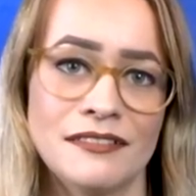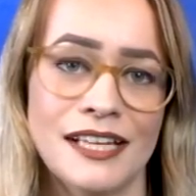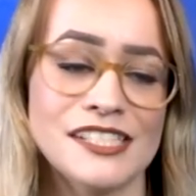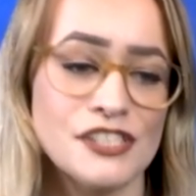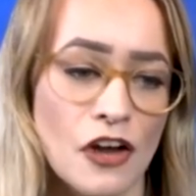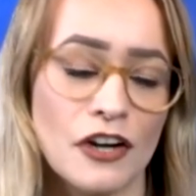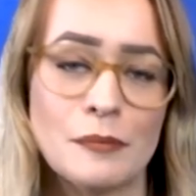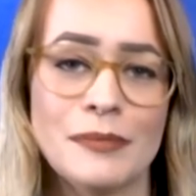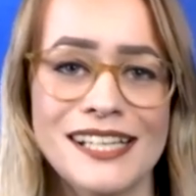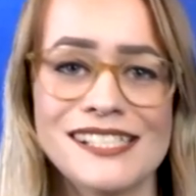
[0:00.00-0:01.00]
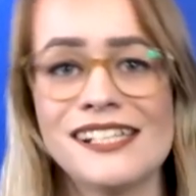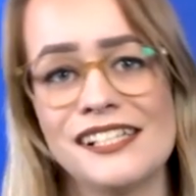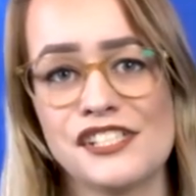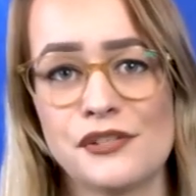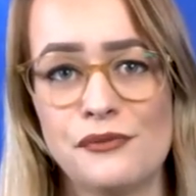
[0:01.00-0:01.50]
It's not our place to
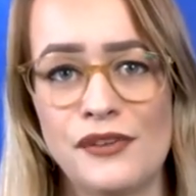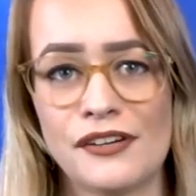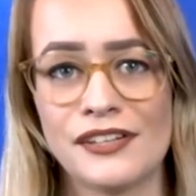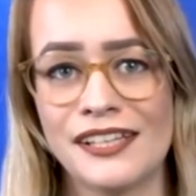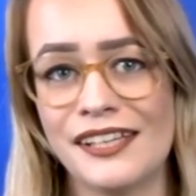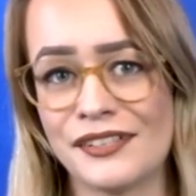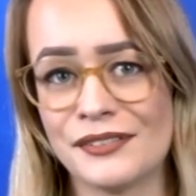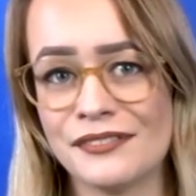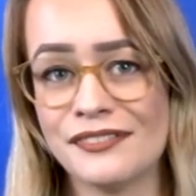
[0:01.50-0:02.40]
interfere here.